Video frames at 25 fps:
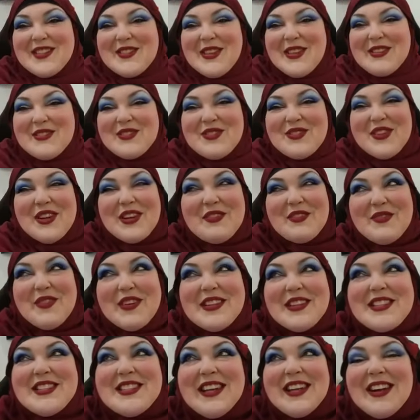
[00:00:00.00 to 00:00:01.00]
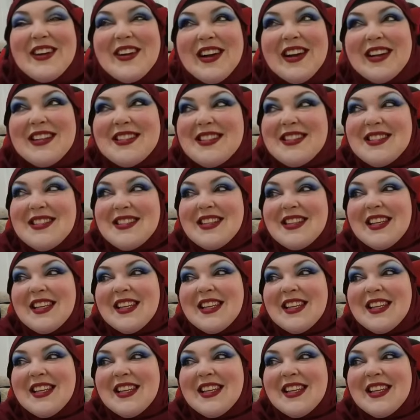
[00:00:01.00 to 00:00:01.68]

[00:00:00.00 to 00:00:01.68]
I was trying to find cigarettes.